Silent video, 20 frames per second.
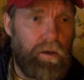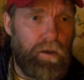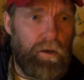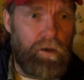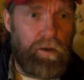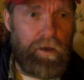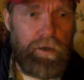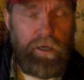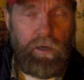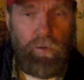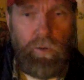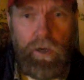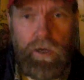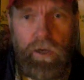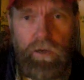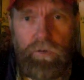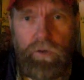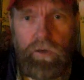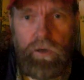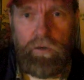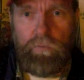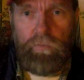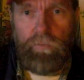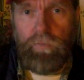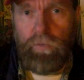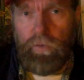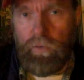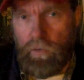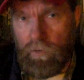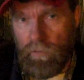And anyway, the
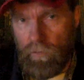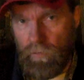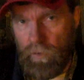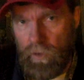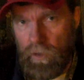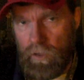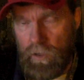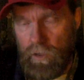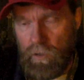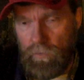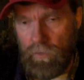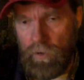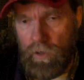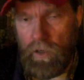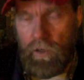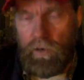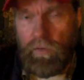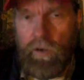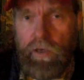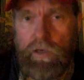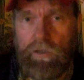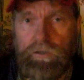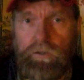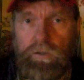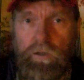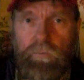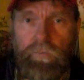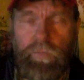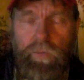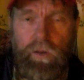
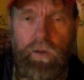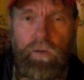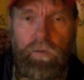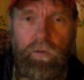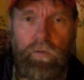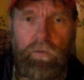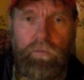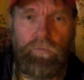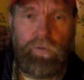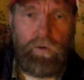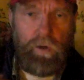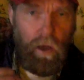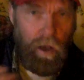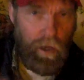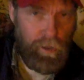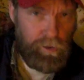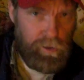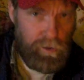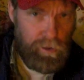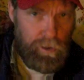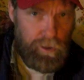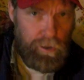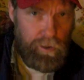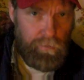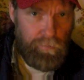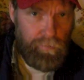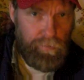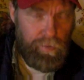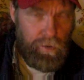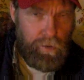increased velocity,
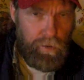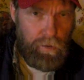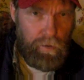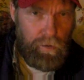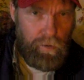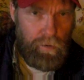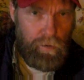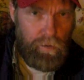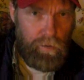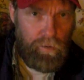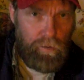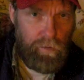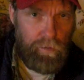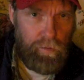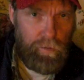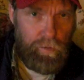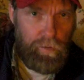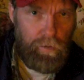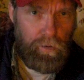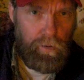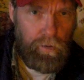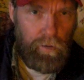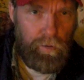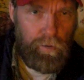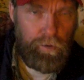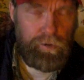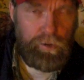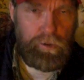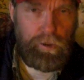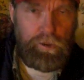
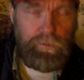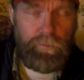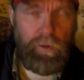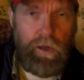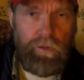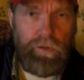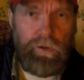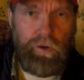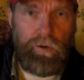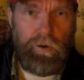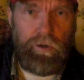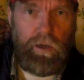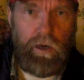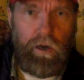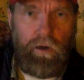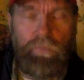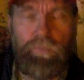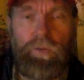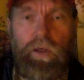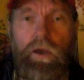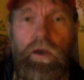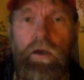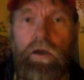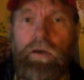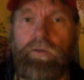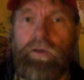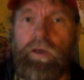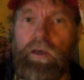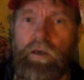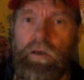and this is just my theory now,
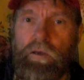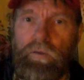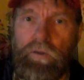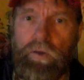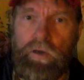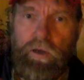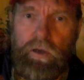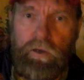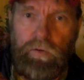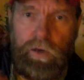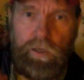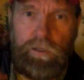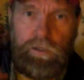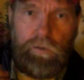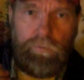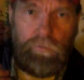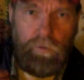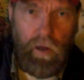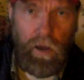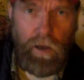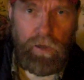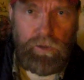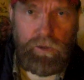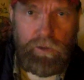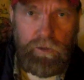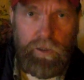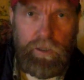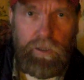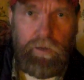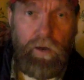the increased
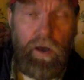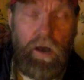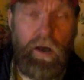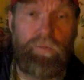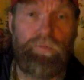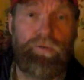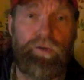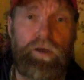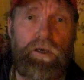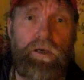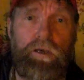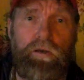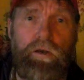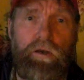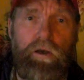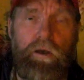velocity of the